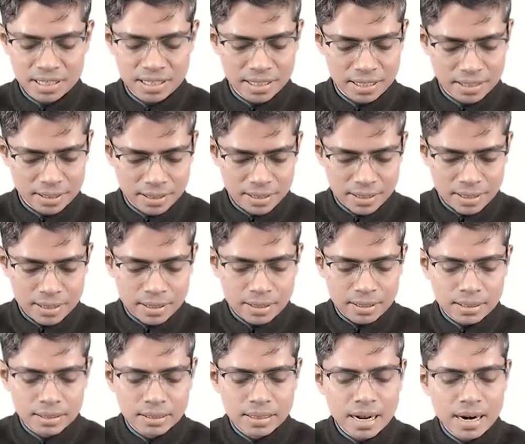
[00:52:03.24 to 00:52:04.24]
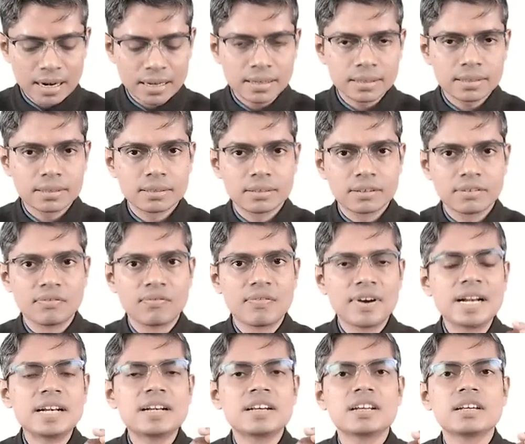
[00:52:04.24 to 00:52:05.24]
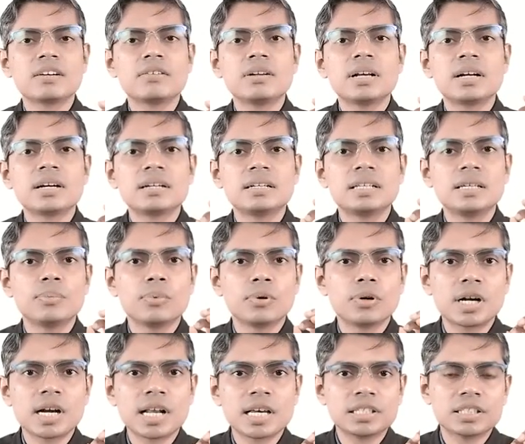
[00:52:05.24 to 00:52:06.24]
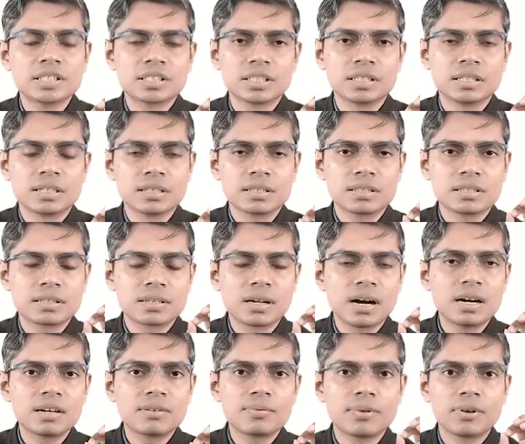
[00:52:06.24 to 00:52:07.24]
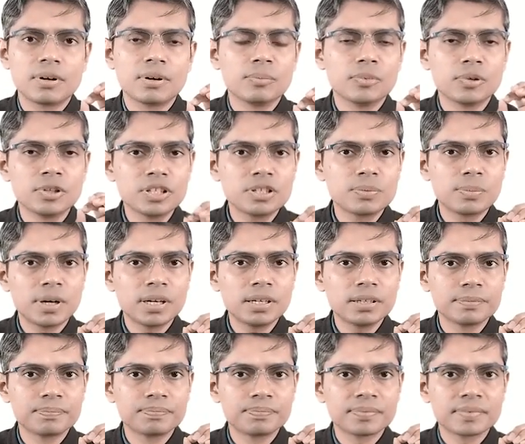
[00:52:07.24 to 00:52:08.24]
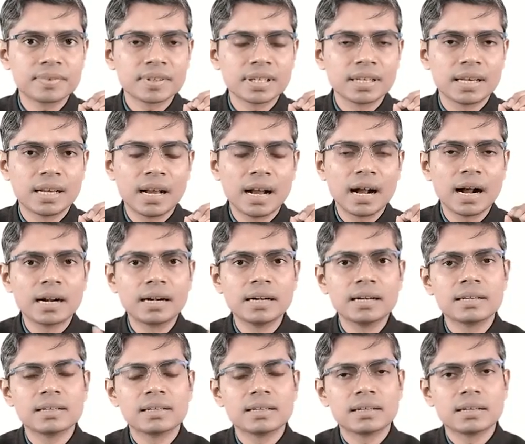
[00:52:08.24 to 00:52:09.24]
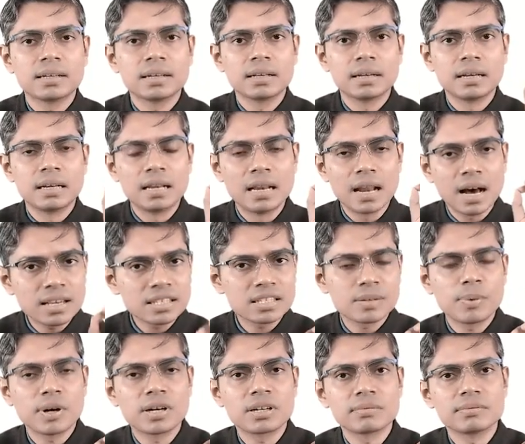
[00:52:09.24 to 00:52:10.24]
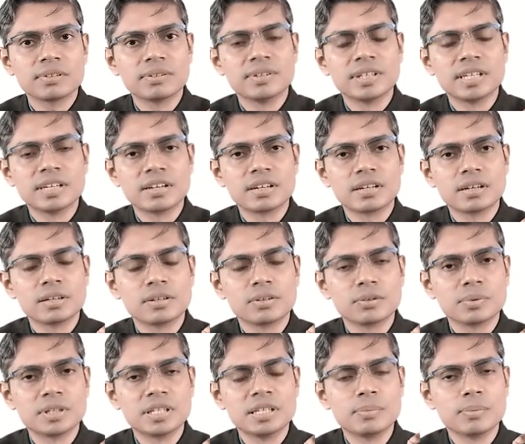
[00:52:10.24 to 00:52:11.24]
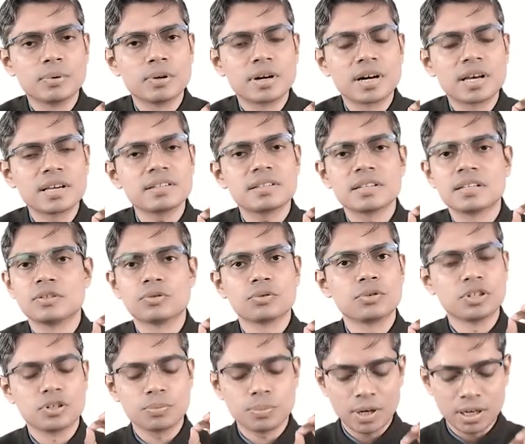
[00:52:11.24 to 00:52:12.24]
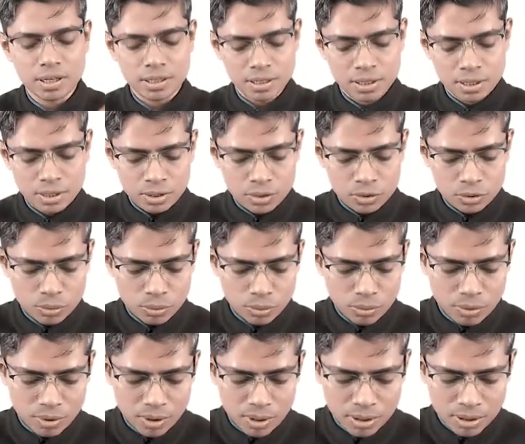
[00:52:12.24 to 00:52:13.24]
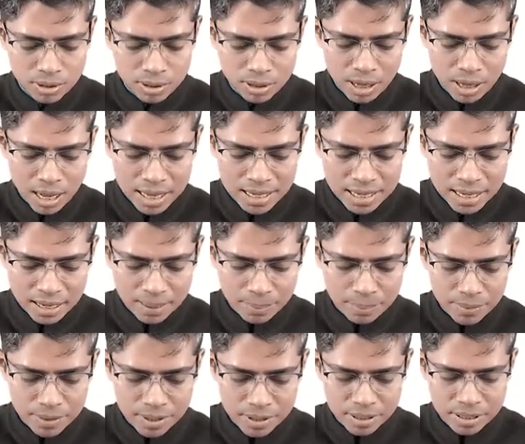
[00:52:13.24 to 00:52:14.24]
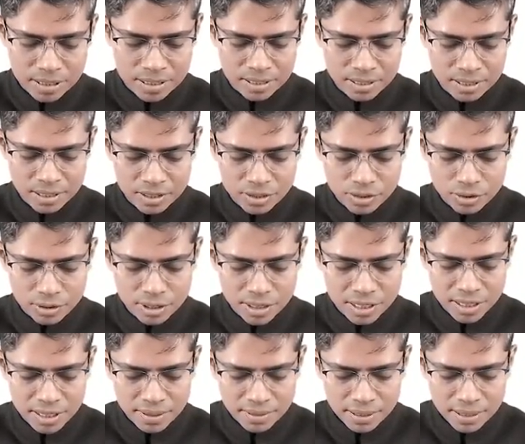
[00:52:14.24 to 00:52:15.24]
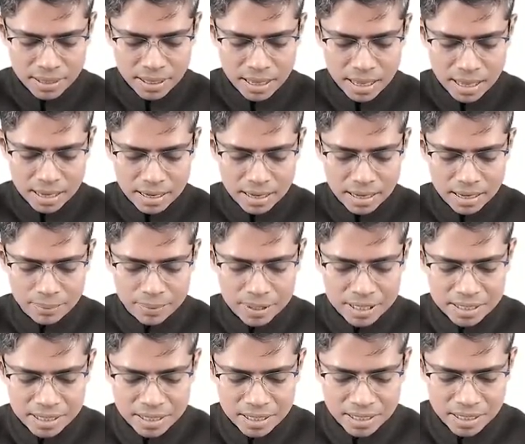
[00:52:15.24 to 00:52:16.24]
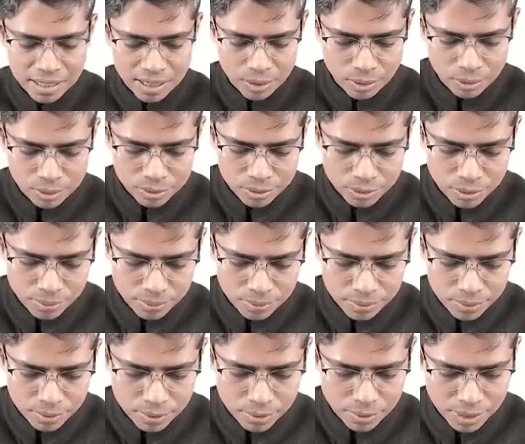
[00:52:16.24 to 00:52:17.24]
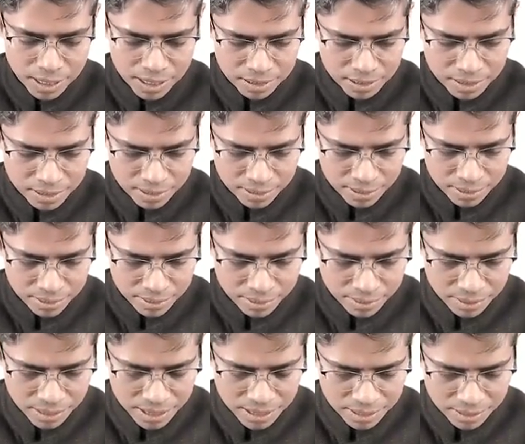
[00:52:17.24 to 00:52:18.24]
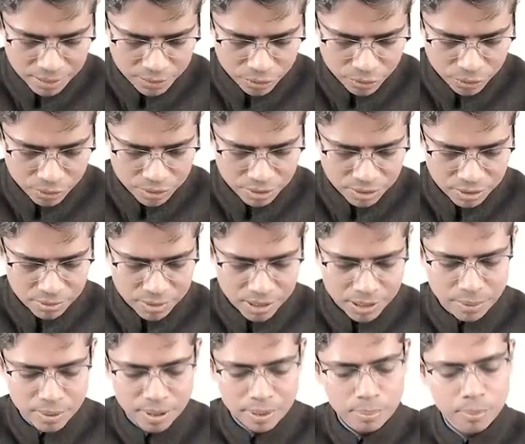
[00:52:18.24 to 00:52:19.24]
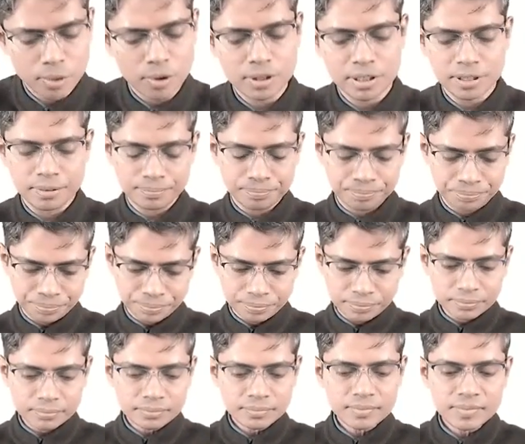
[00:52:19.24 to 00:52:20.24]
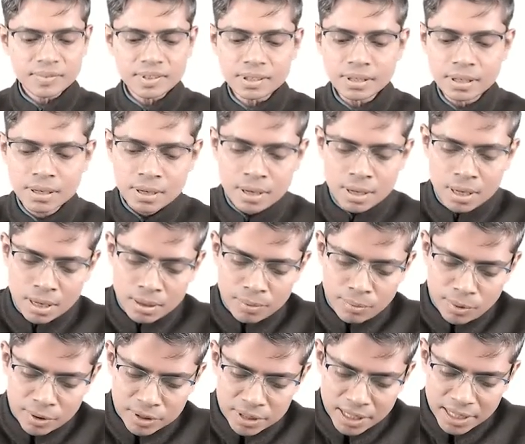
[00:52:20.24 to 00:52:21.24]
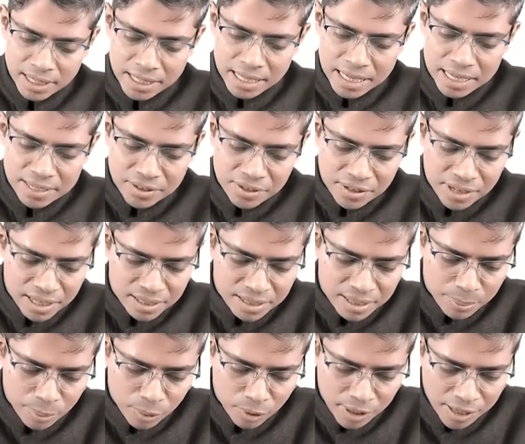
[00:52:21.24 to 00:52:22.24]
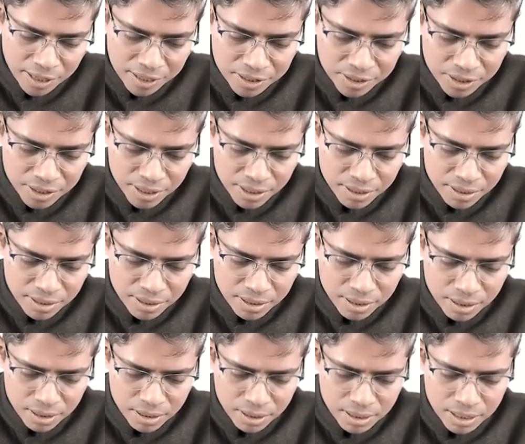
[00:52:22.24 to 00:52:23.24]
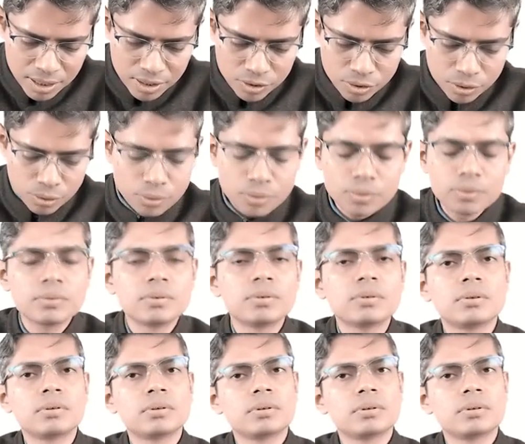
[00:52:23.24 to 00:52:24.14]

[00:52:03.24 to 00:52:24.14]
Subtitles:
region, that ventricular depolarization start from which part, and last part of the ventricle to be depolarized is which part. So I have discussed already and I have written here also. Look at this, right? So this is very important. For the atrial depolarization, there is no